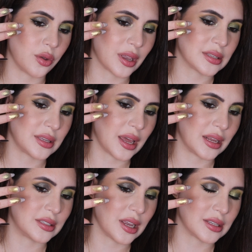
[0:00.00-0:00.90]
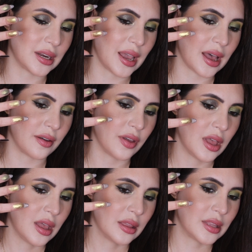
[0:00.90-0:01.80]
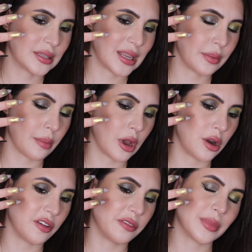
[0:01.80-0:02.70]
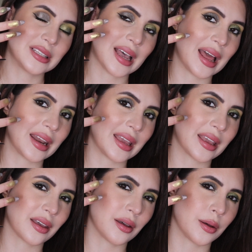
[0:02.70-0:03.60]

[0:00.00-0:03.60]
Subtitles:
You can see that it doesn't have the same amount of metallic